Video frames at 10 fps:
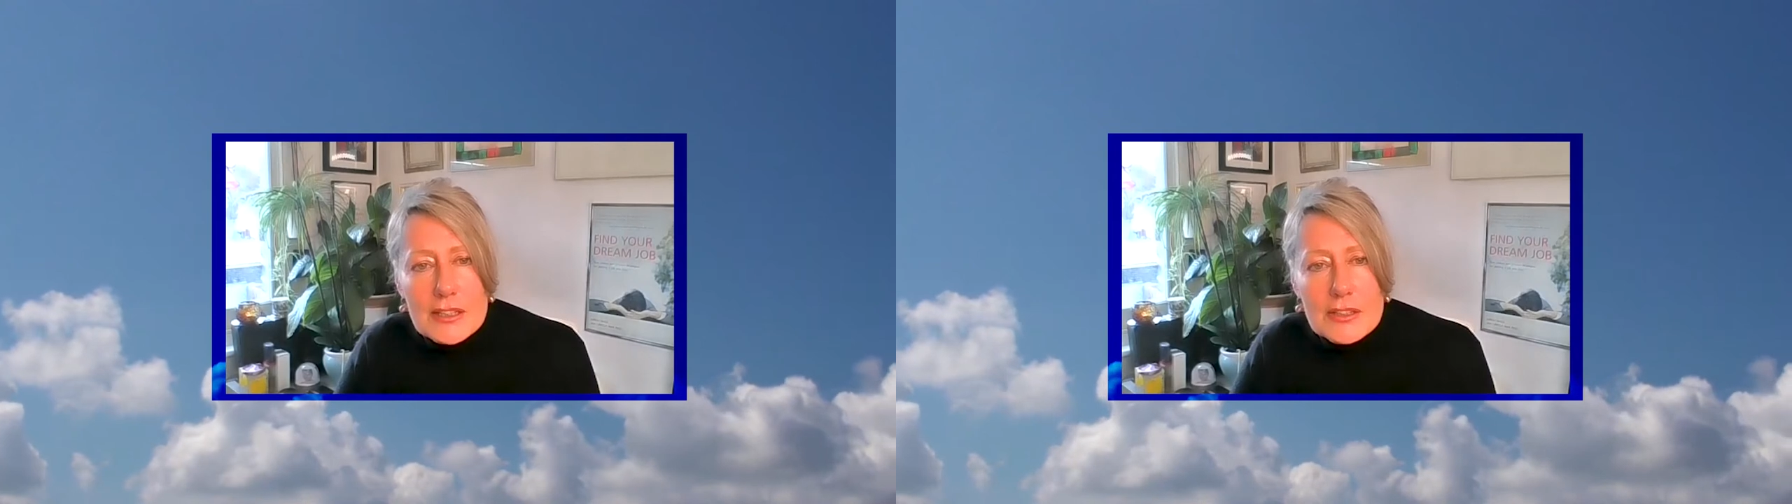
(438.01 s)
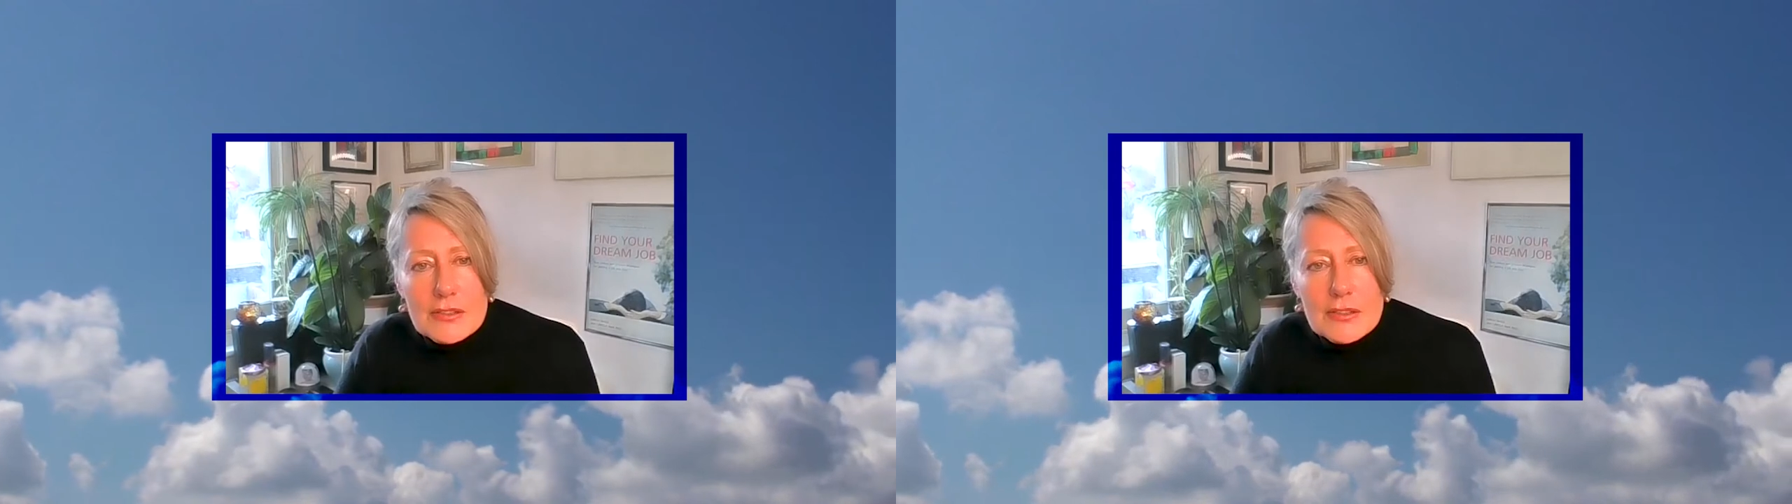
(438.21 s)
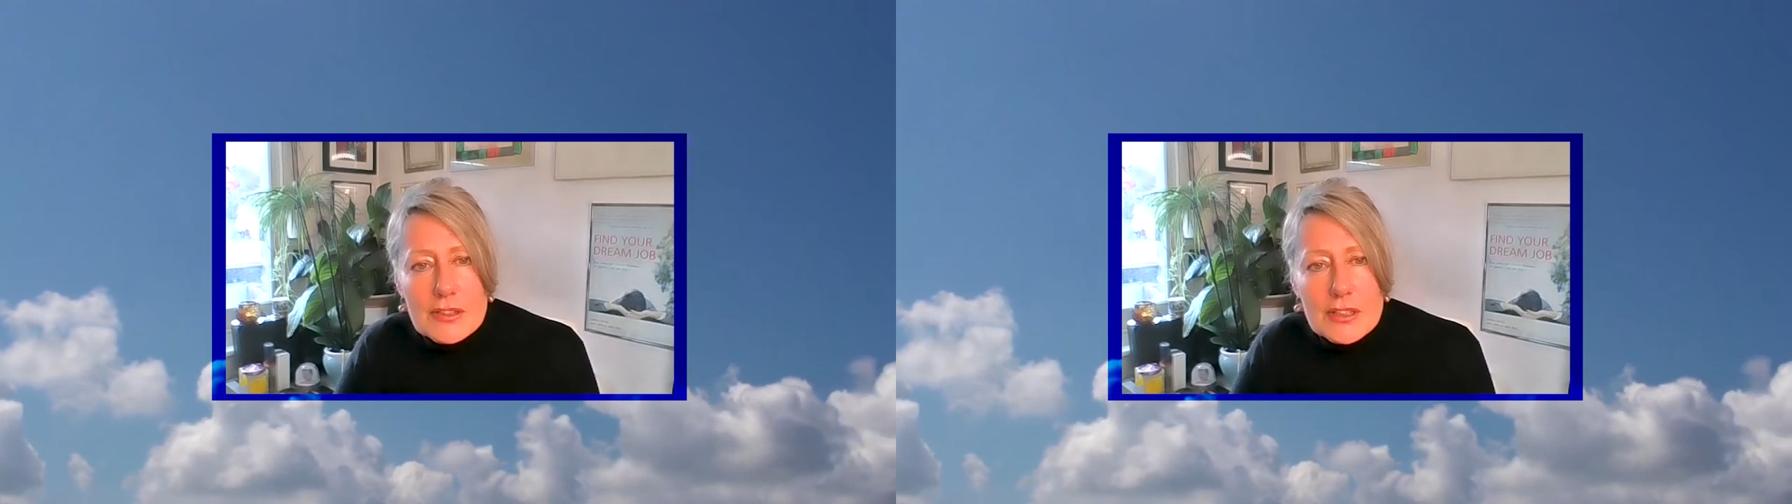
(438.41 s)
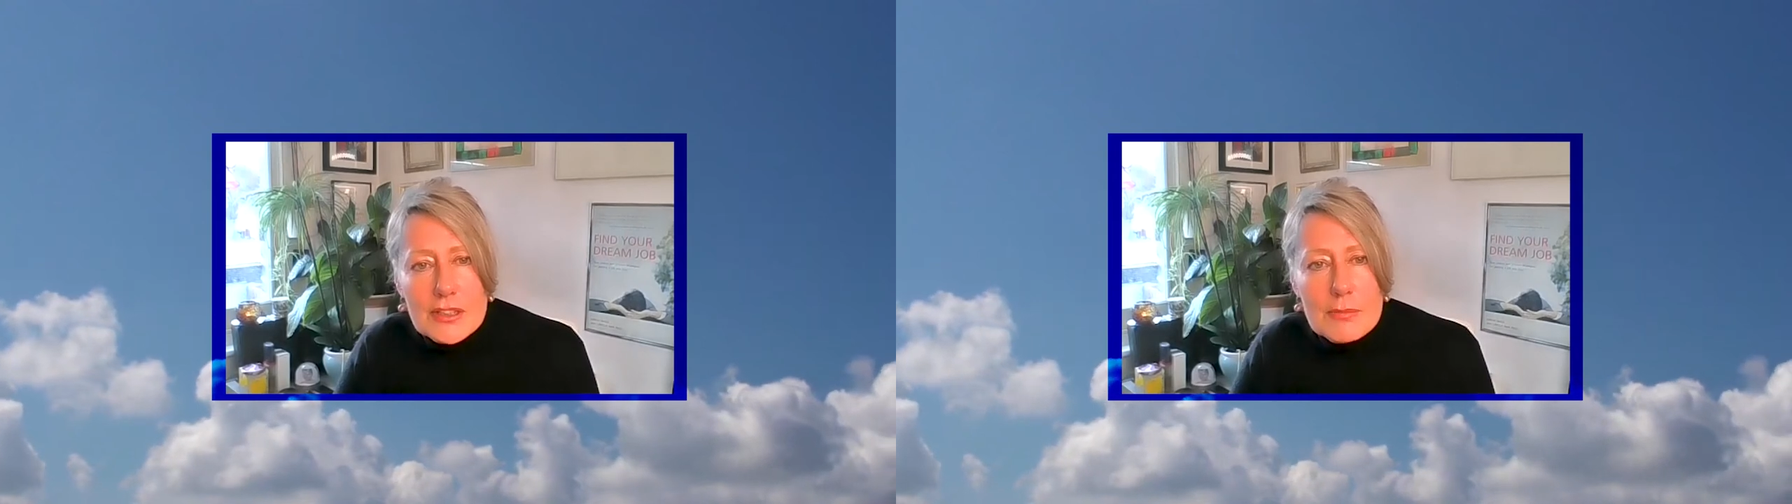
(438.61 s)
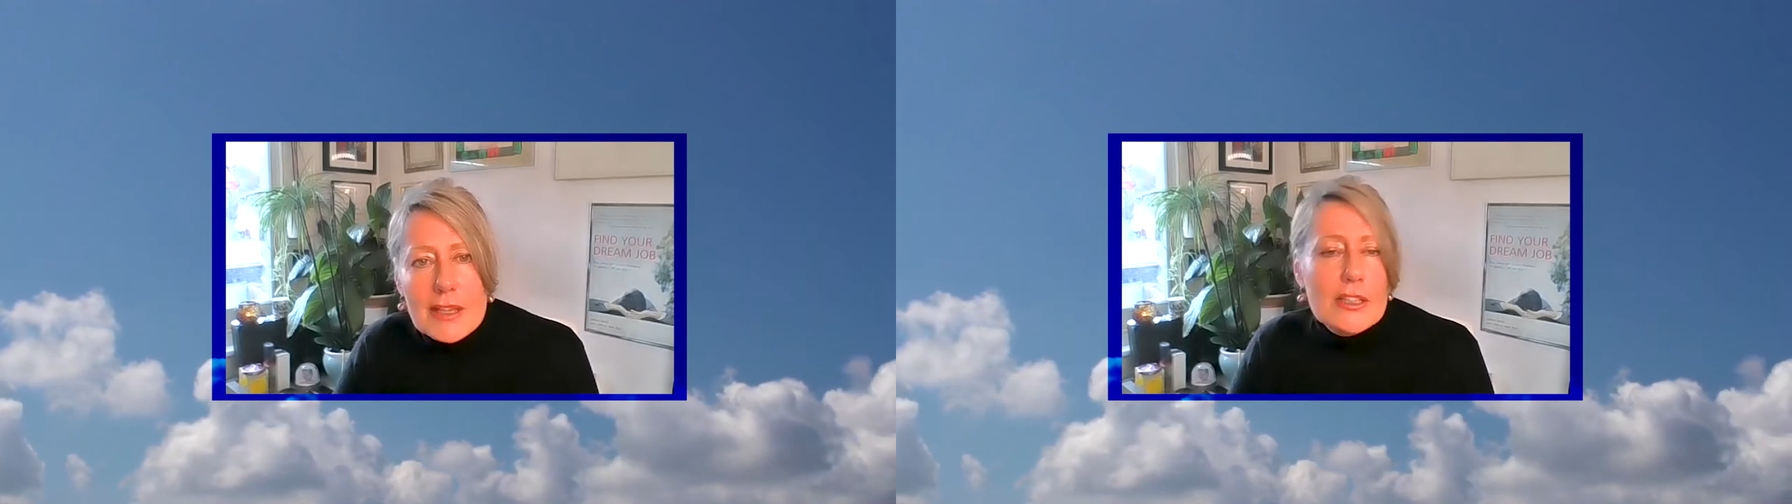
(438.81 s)
and you
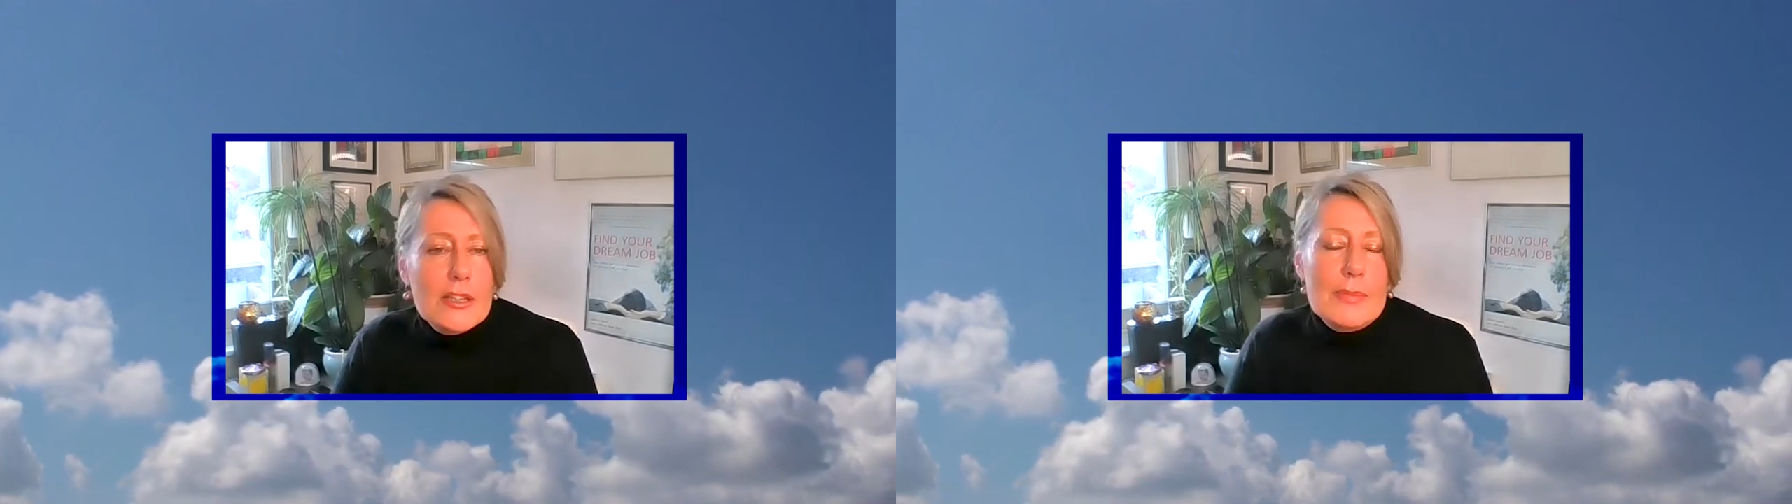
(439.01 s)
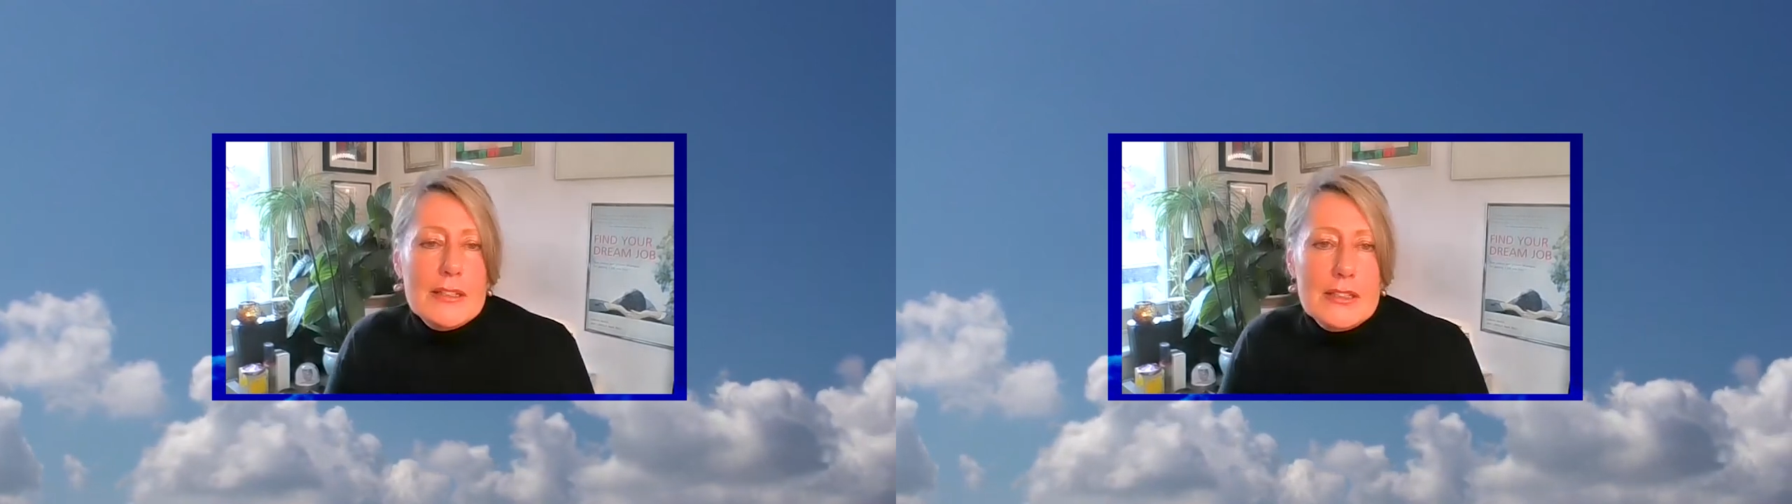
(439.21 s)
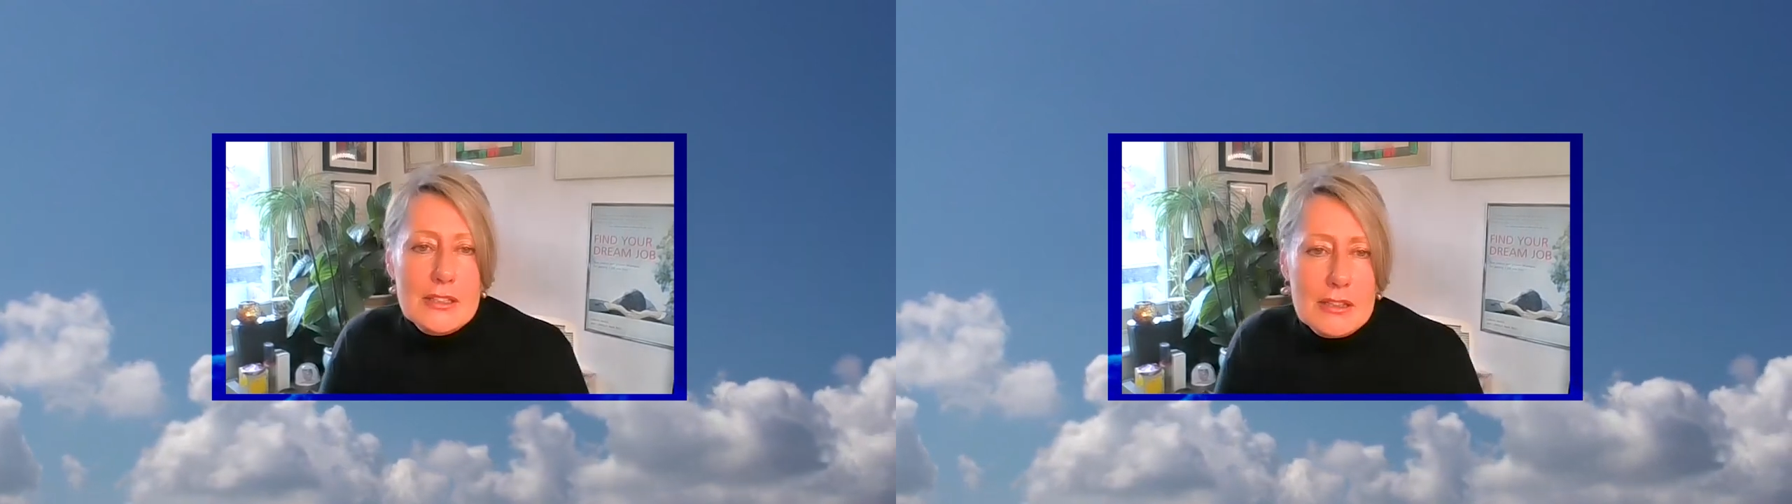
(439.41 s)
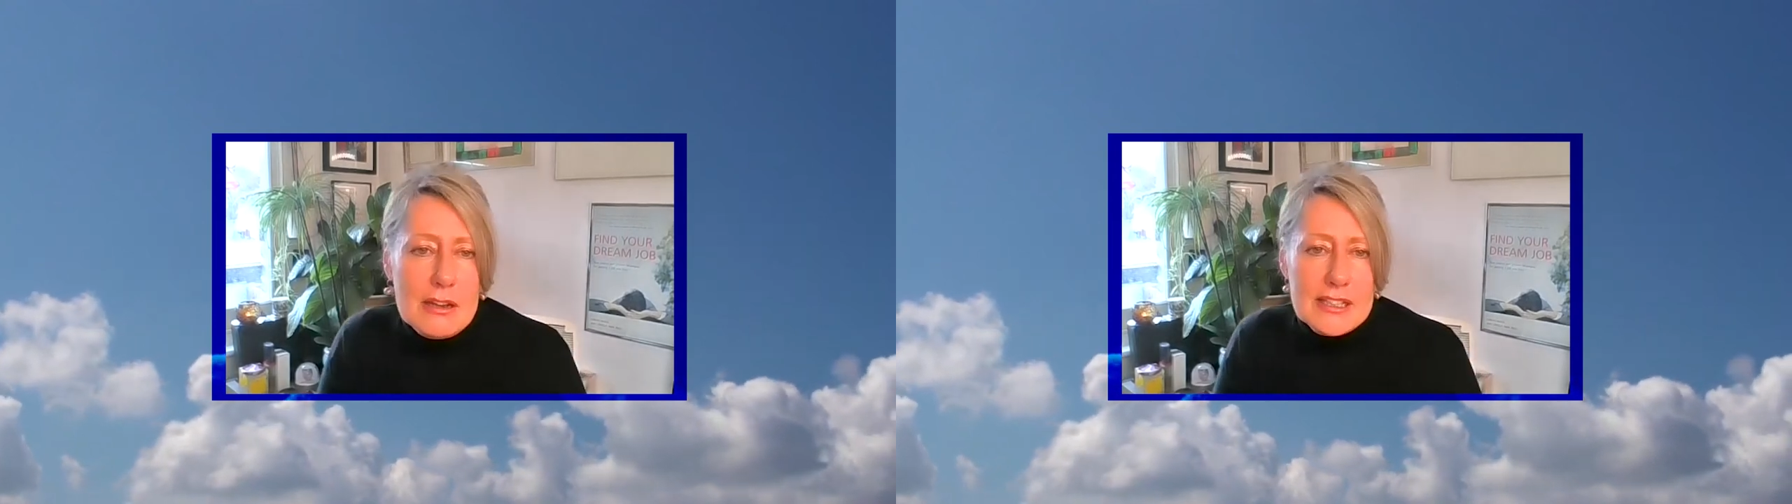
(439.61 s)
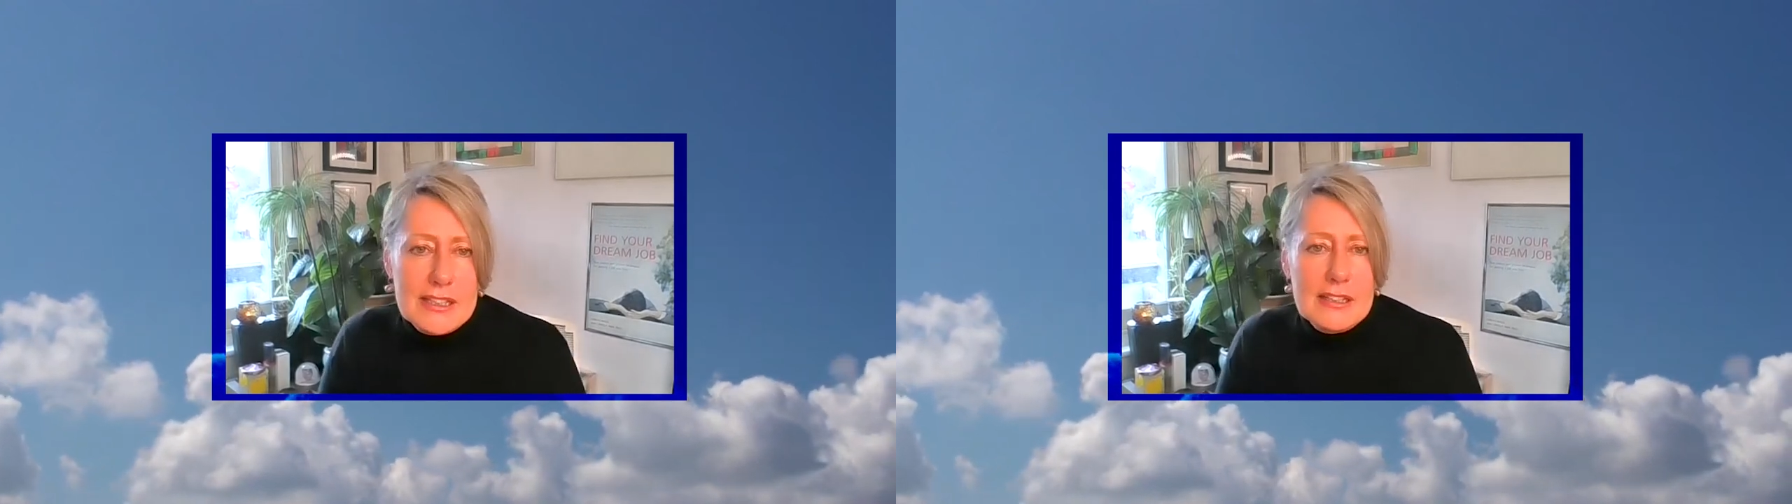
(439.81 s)
know, make your bed and you
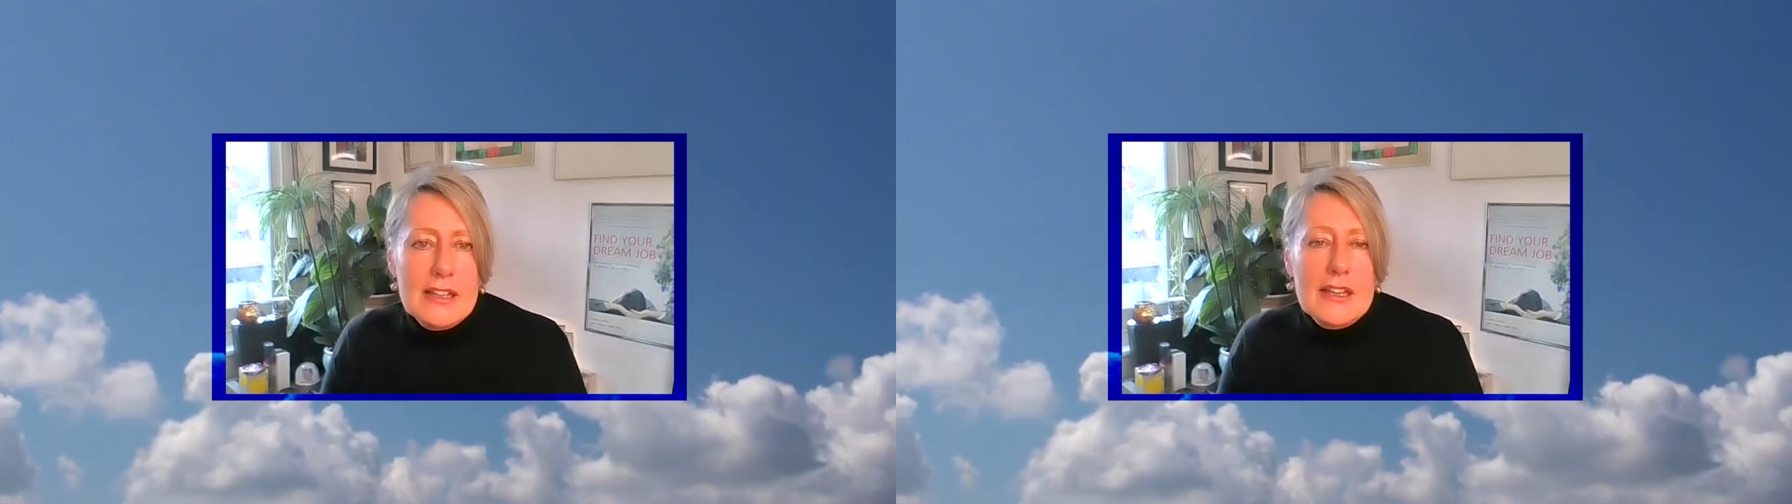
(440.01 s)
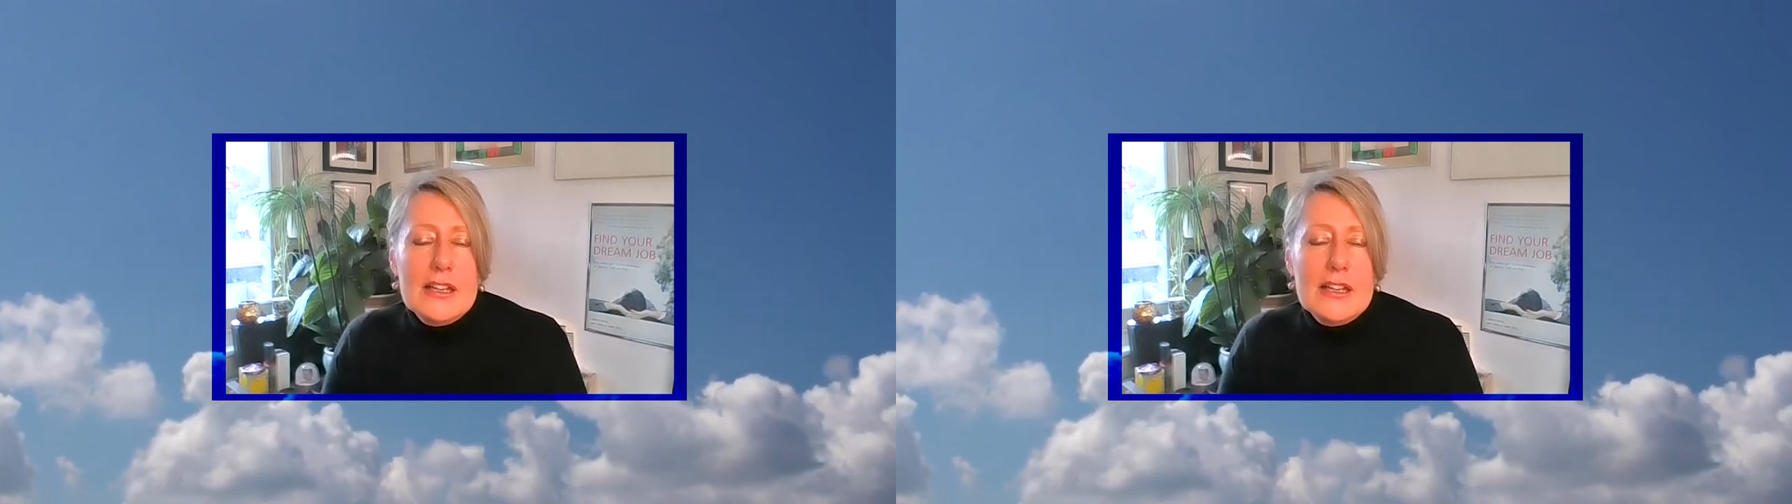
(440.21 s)
lie in it.